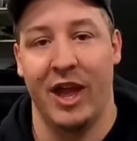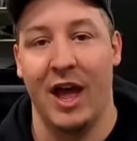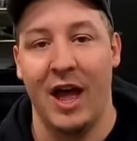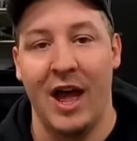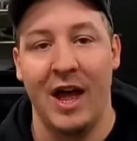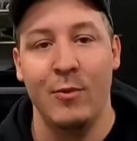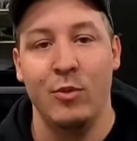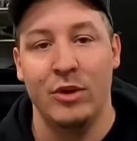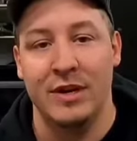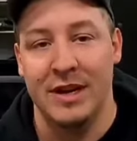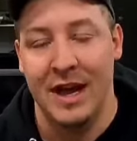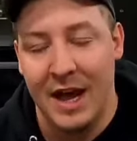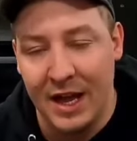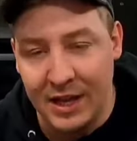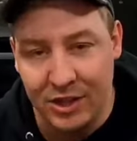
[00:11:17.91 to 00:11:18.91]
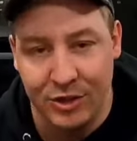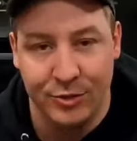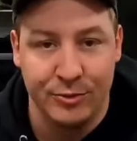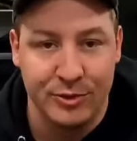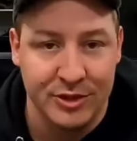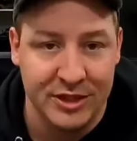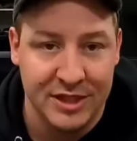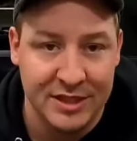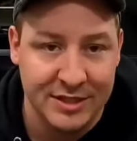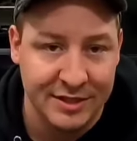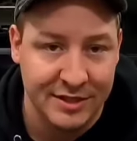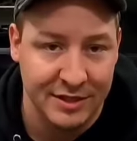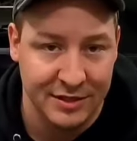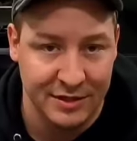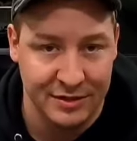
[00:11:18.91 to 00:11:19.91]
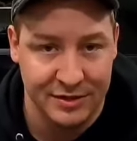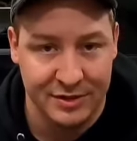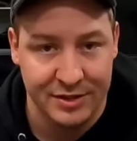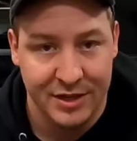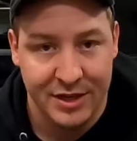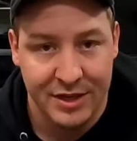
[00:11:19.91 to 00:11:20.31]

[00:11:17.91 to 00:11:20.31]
I would not use these things